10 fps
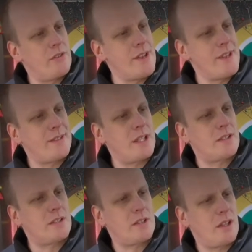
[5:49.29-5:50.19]
There is
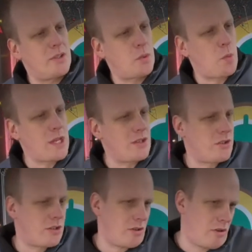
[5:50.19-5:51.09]
a
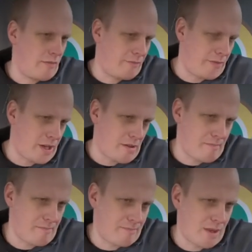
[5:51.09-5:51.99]
twinge of
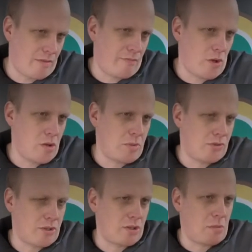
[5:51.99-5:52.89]
foam
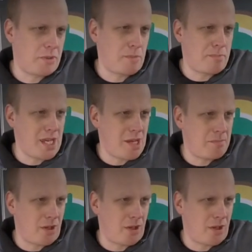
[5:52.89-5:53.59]
on the top of the beer,